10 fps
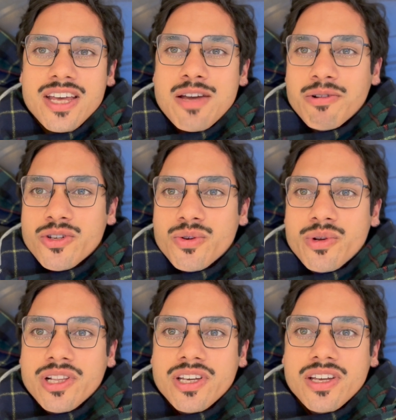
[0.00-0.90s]
able to
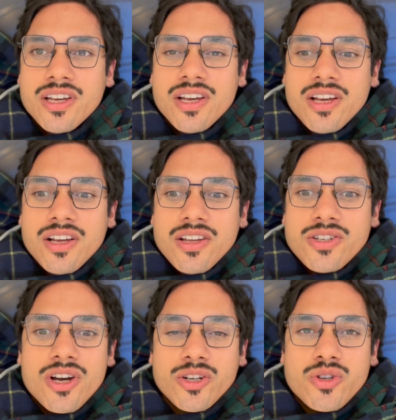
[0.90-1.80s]
really
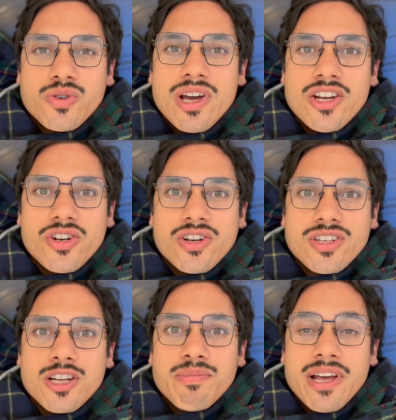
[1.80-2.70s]
talk to
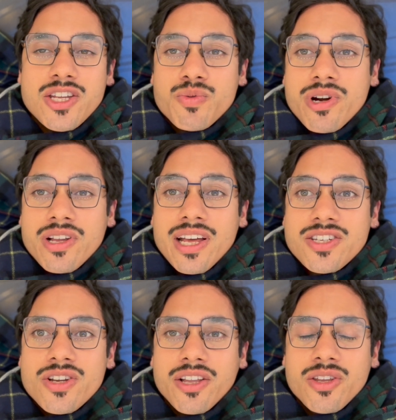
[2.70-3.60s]
strangers in a place where
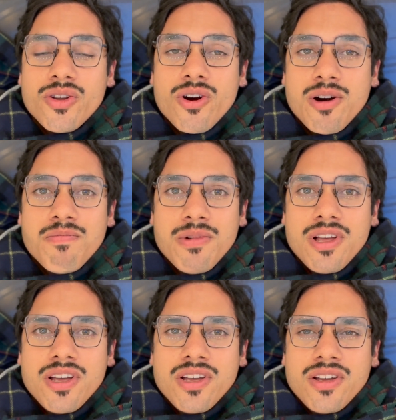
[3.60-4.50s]
that's not the norm.
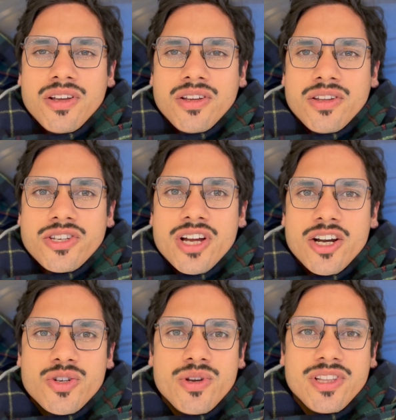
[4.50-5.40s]

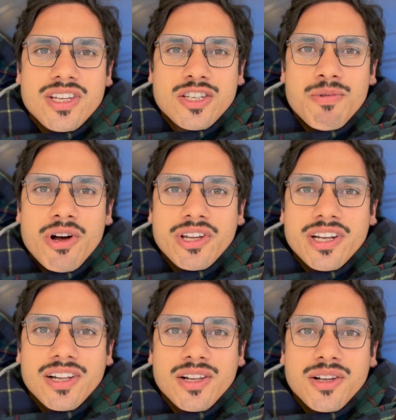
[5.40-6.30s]
Start doing these small
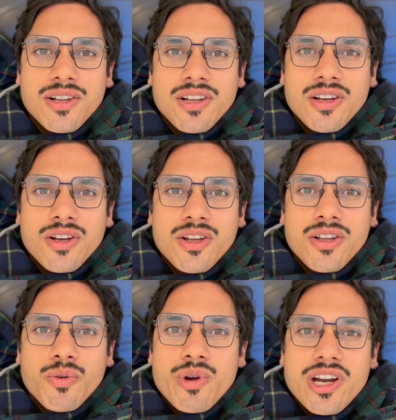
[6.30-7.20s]
little
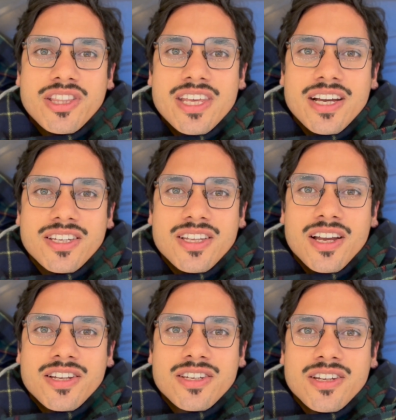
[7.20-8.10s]
weird things
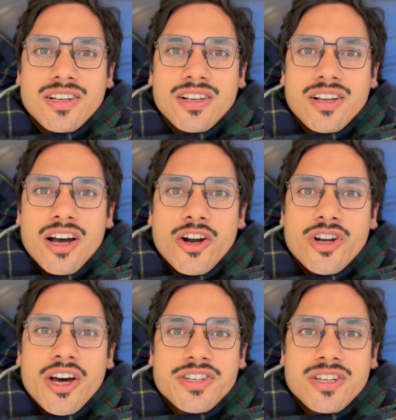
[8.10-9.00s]
that are
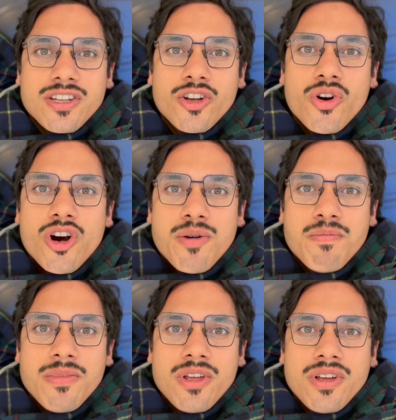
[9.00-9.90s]
not the
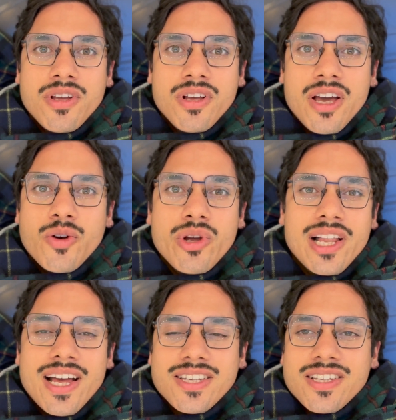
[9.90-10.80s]
norm and
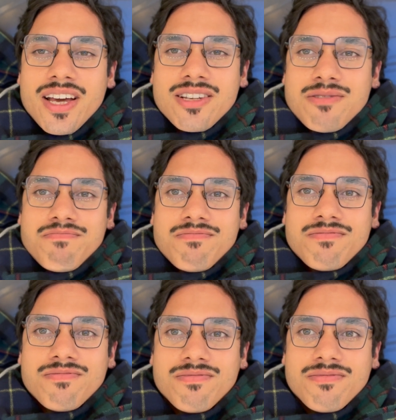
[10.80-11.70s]
realize that
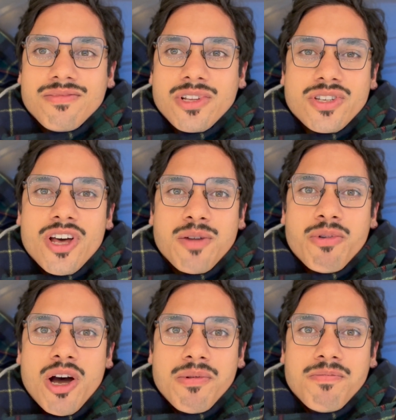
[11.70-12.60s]
it's not a
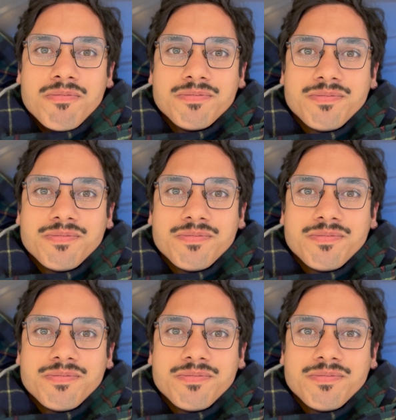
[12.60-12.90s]
problem.